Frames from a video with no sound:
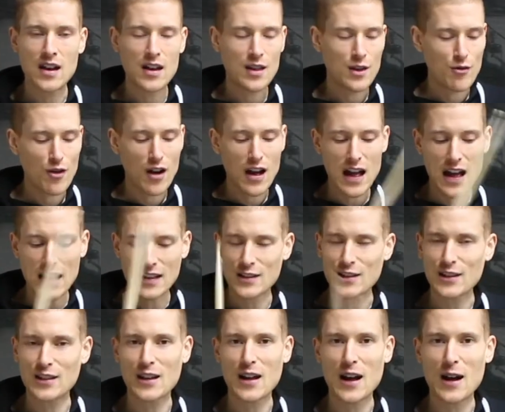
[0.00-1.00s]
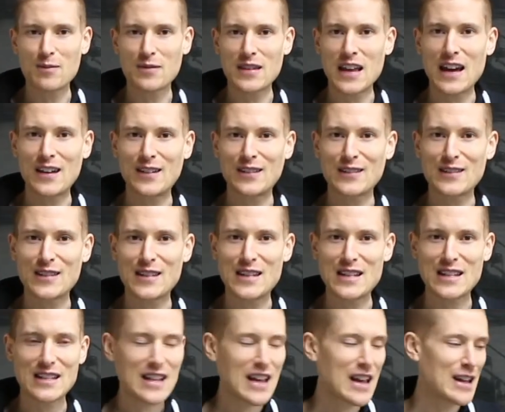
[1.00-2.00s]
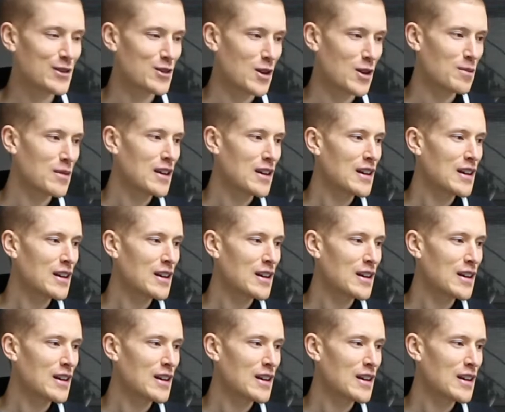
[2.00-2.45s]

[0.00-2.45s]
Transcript: The right hand's going to come down to the snare drum.